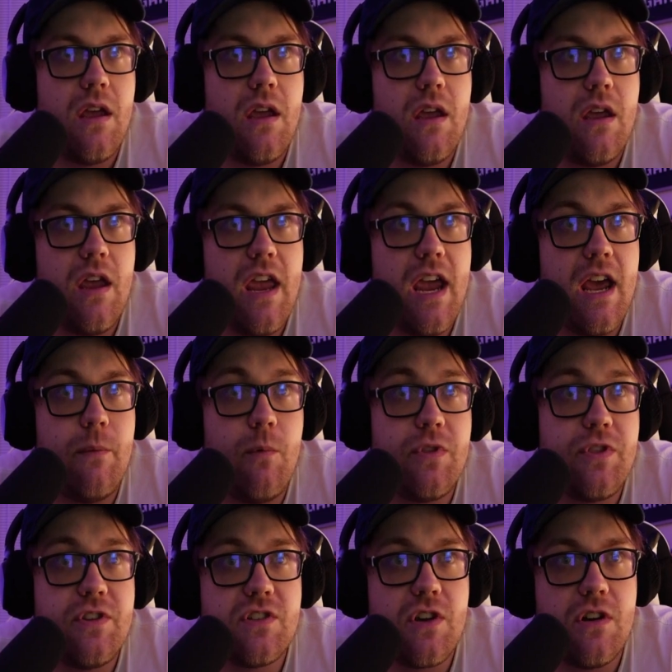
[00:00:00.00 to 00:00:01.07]
And what
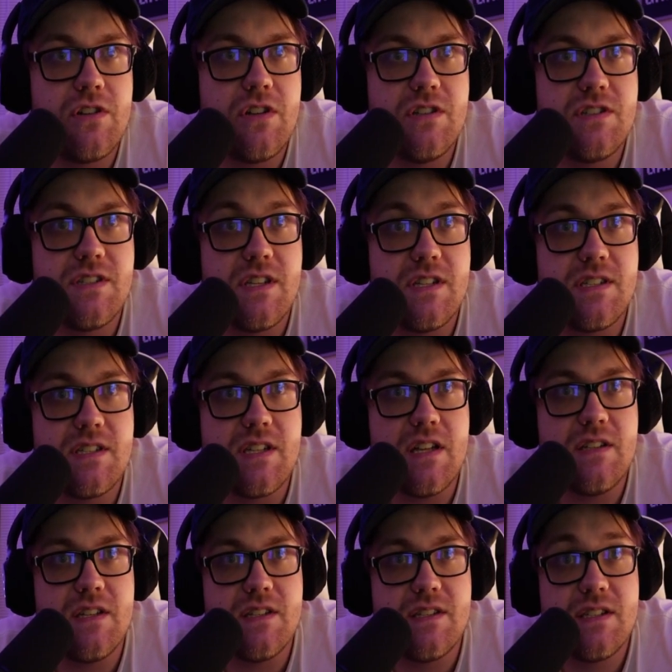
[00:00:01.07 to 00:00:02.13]
this card does is it
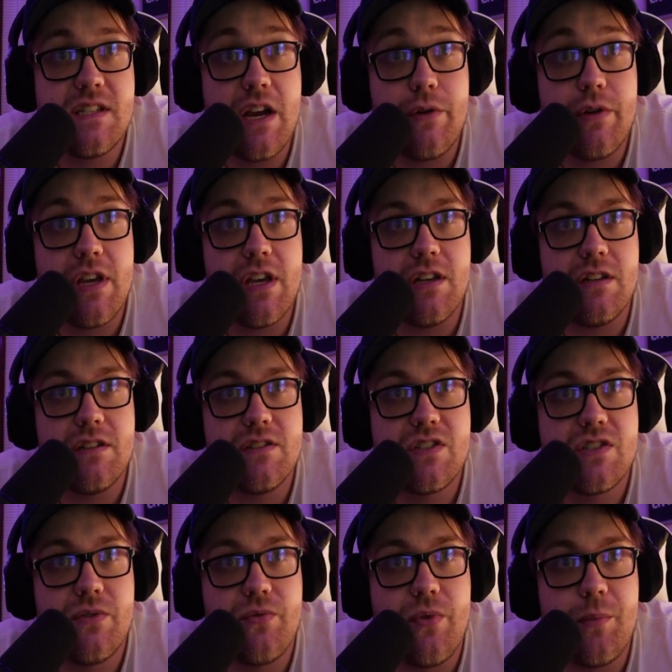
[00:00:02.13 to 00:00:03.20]
sends a
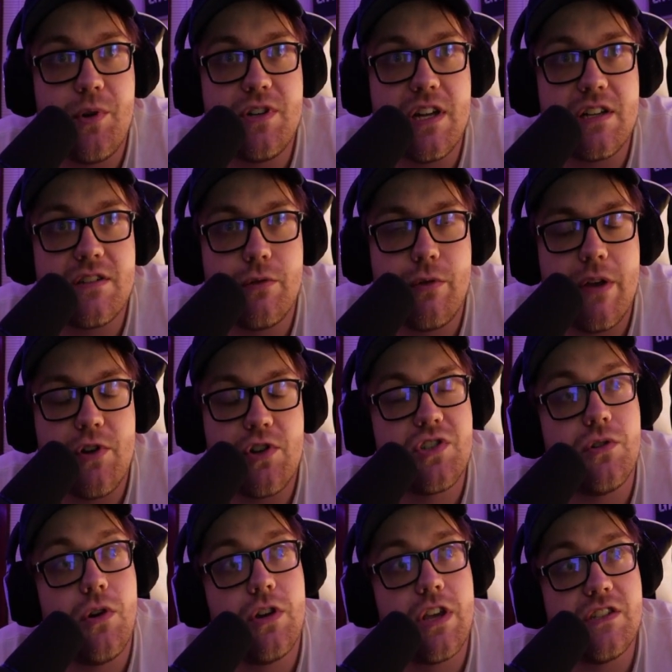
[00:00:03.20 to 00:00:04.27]
Sarians from your deck to the graveyard.
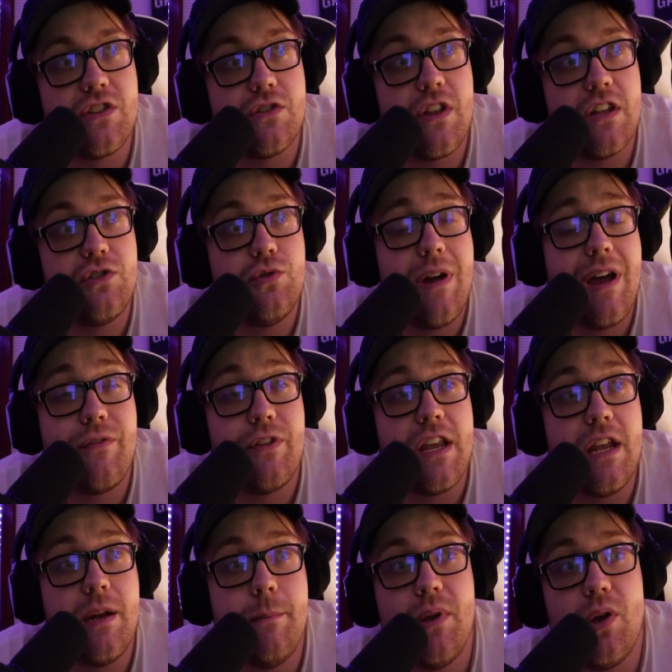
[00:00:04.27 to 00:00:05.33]
So, okay, so they do have an
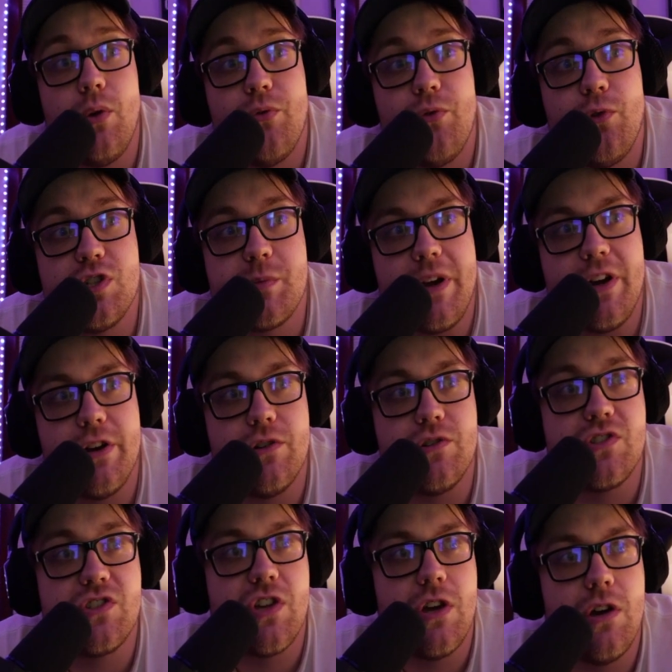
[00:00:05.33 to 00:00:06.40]
inbuilt Foolish Burial.
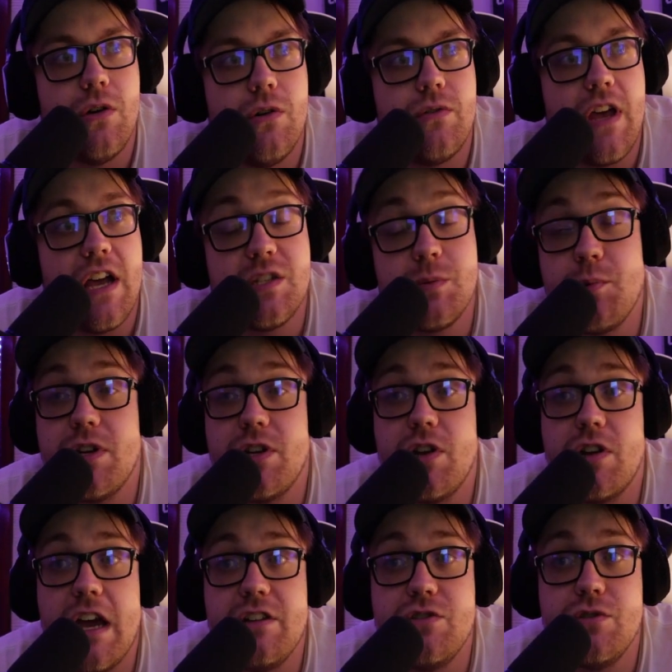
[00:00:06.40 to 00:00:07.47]
So that's pretty
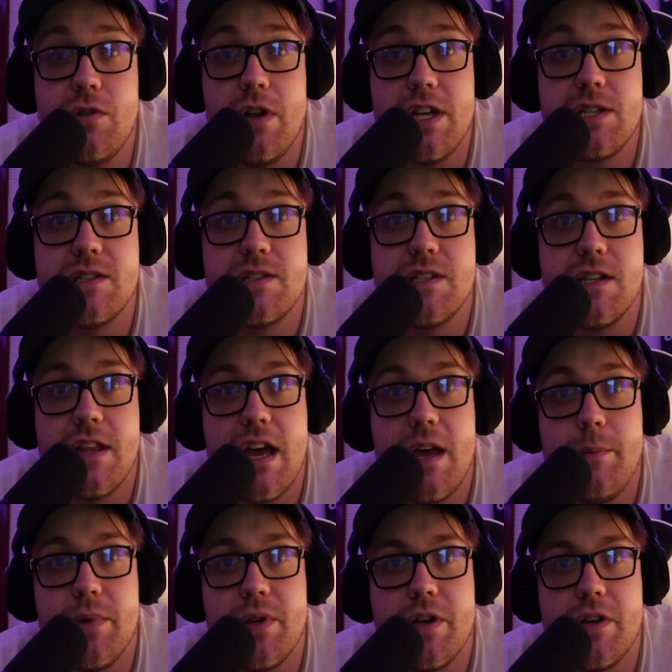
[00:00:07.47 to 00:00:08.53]
good. I do like to see
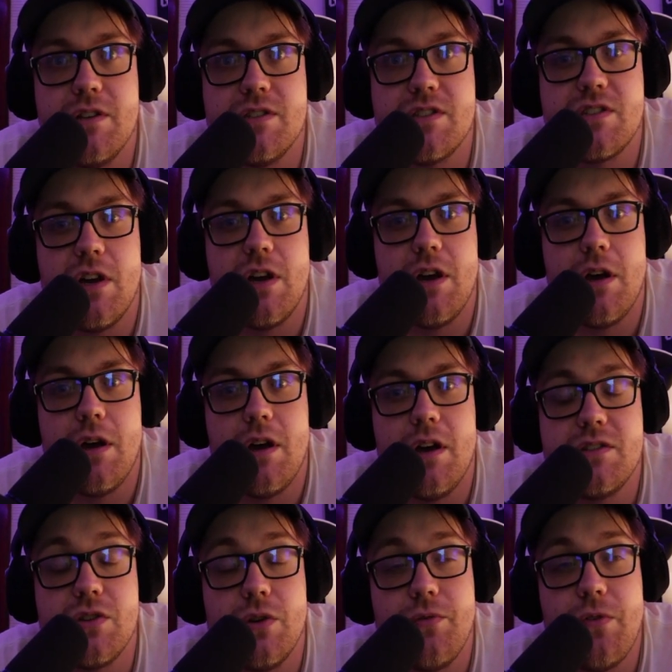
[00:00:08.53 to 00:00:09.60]
that because
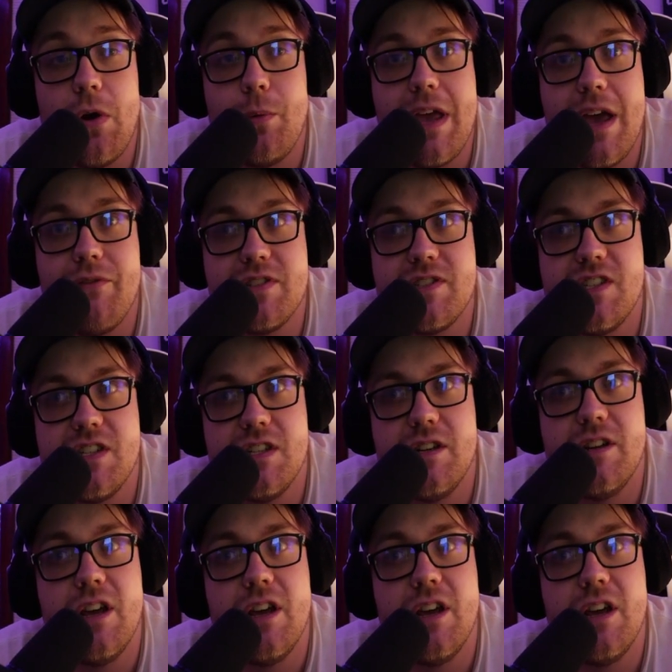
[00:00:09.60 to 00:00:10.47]
so far we haven't seen